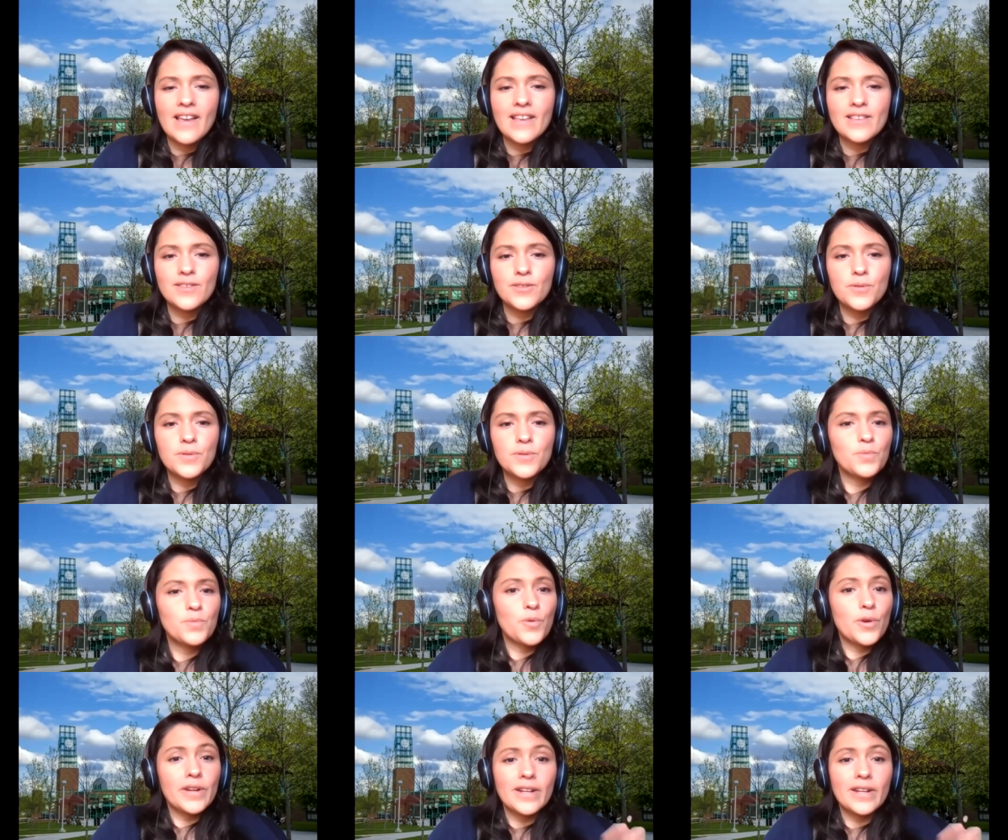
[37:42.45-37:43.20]

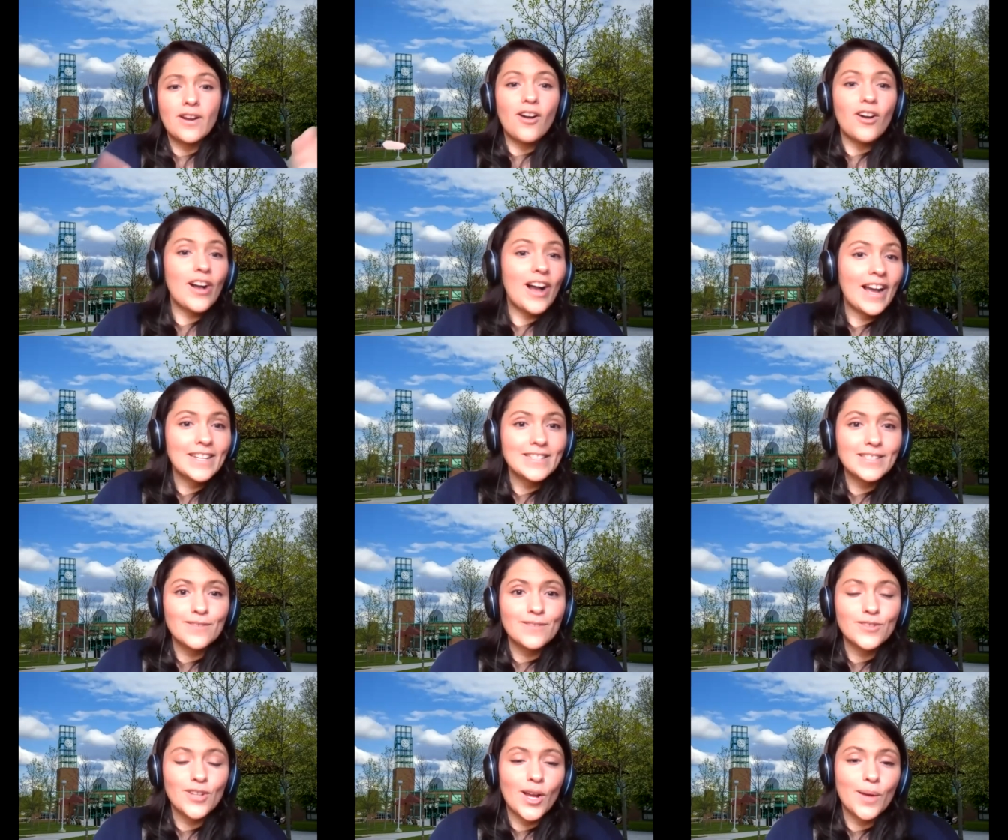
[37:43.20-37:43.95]
Students work in all
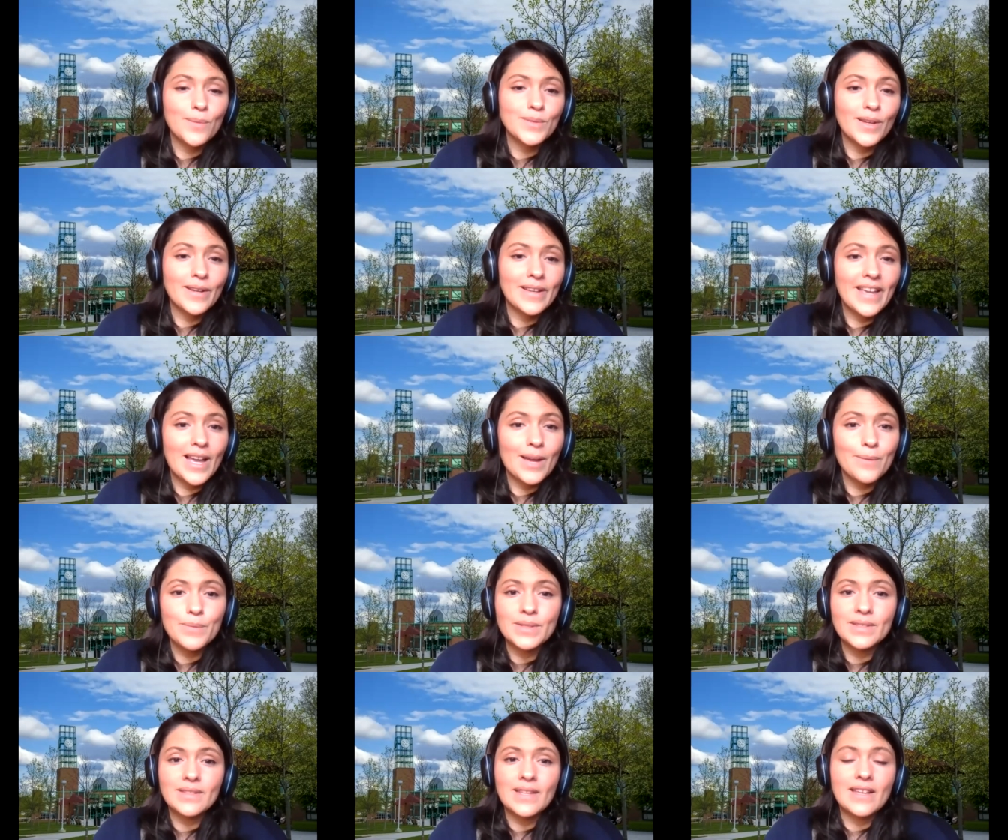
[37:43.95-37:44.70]
kinds of jobs on
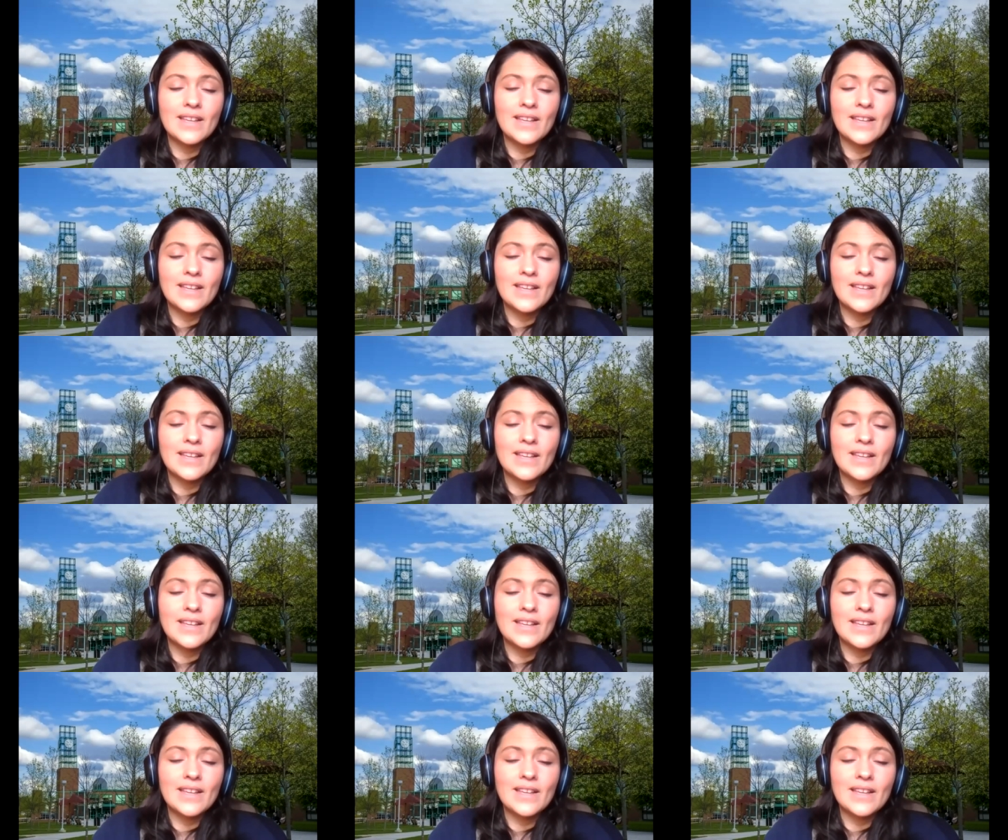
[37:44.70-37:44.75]
campus.